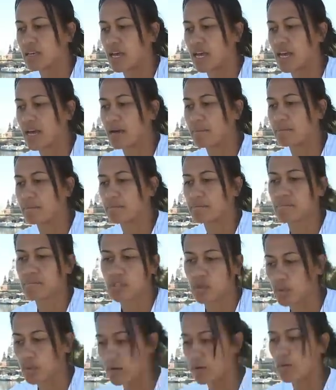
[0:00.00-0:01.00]
um,
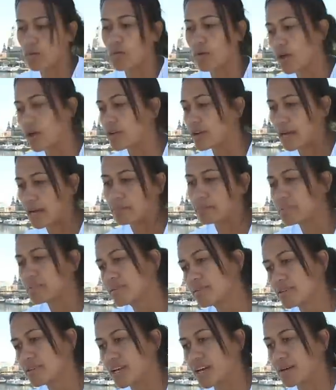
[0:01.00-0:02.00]
so we're all loaded up
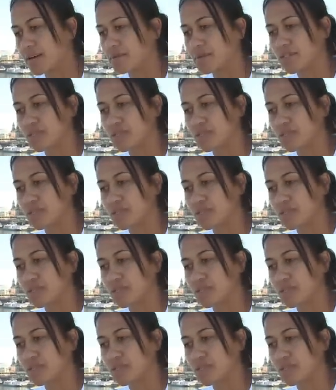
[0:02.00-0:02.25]
um,